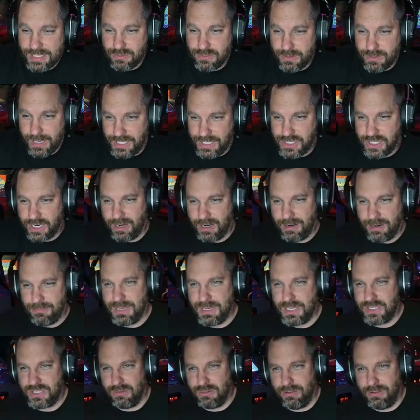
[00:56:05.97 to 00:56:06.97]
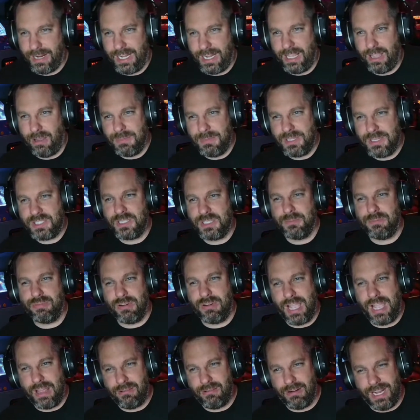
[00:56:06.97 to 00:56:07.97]
right, Jerry. Mr. Radell, Mr.
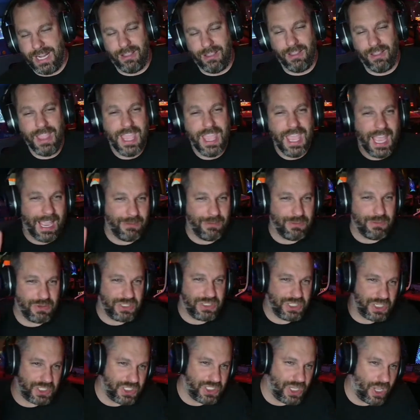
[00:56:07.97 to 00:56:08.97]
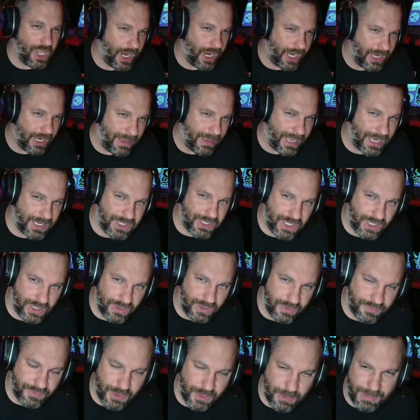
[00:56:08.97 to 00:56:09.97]
Brad Radell. I was just talking about
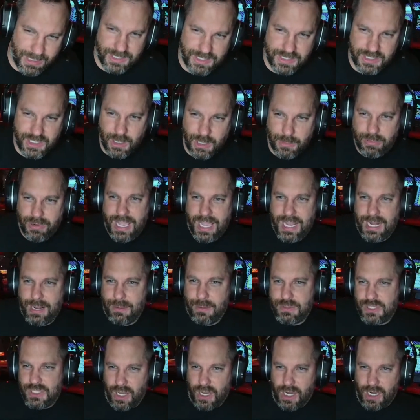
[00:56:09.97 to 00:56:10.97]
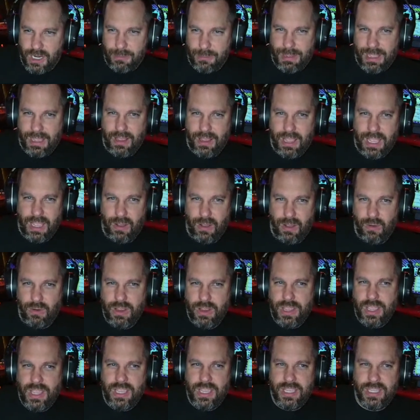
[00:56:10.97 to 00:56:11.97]
you a few minutes ago, Brad. I was talking about
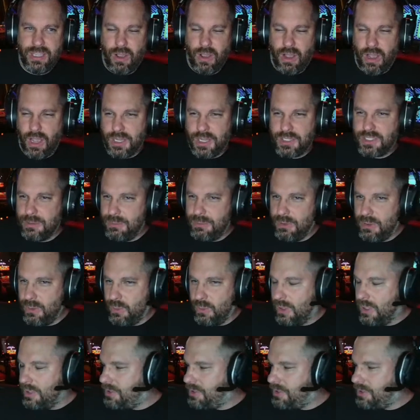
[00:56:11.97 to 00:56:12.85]
how awesome you were